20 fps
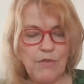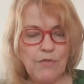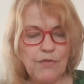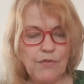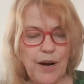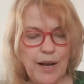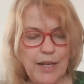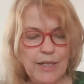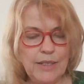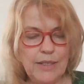
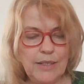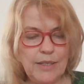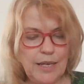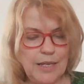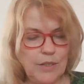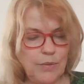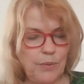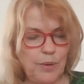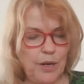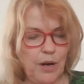Friends
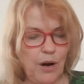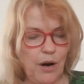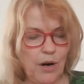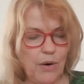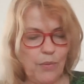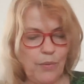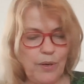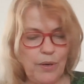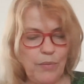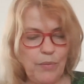as we
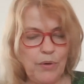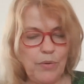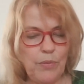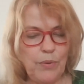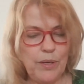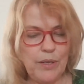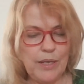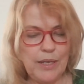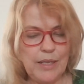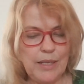are, we would
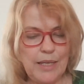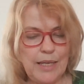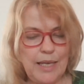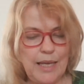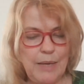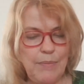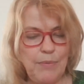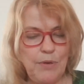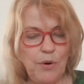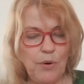willingly
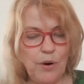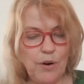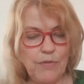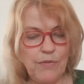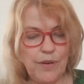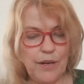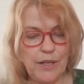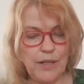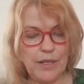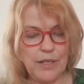keep your
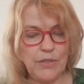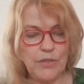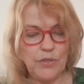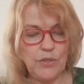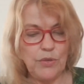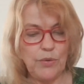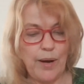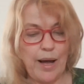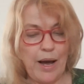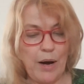failings
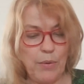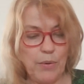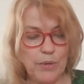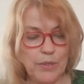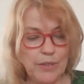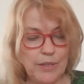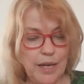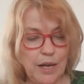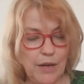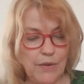to
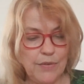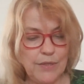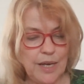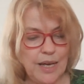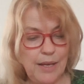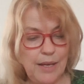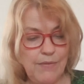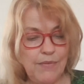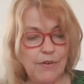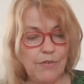ourselves,
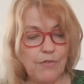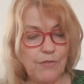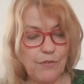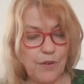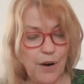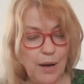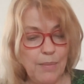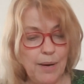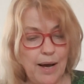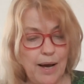even
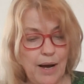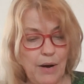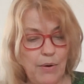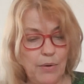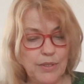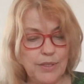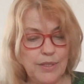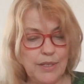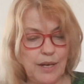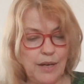from
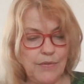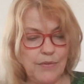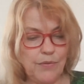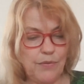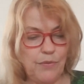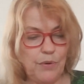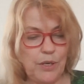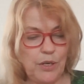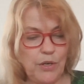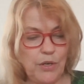ourselves
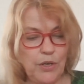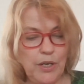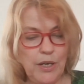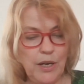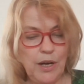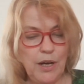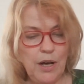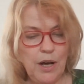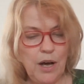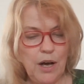if we could,
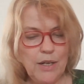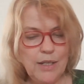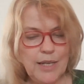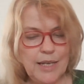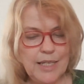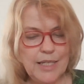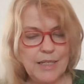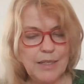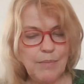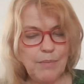
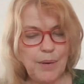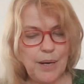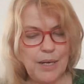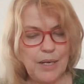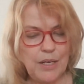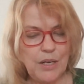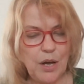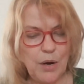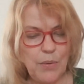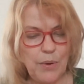unless by
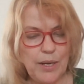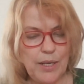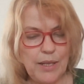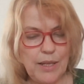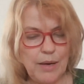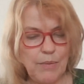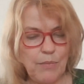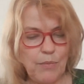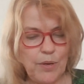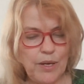knowing
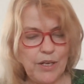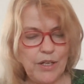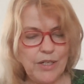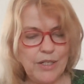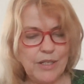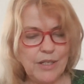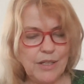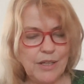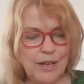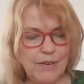them we
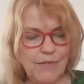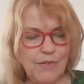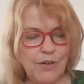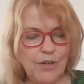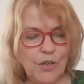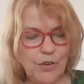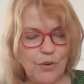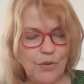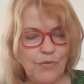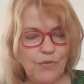could deliver
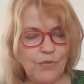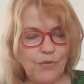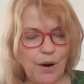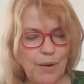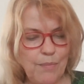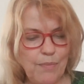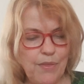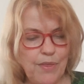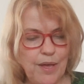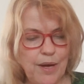you
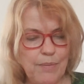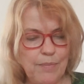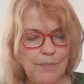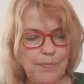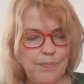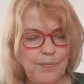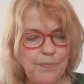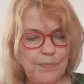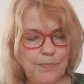from them.